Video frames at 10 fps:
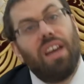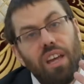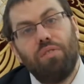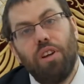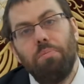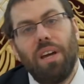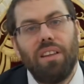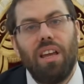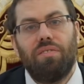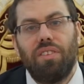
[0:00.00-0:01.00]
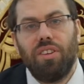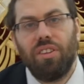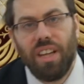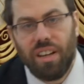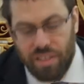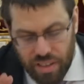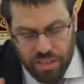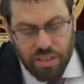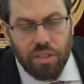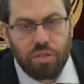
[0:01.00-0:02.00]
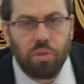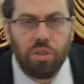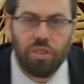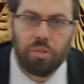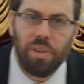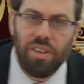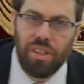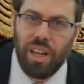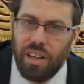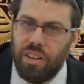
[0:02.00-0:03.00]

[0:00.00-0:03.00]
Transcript: I had a very bad life until now. That's how the Sforno explains.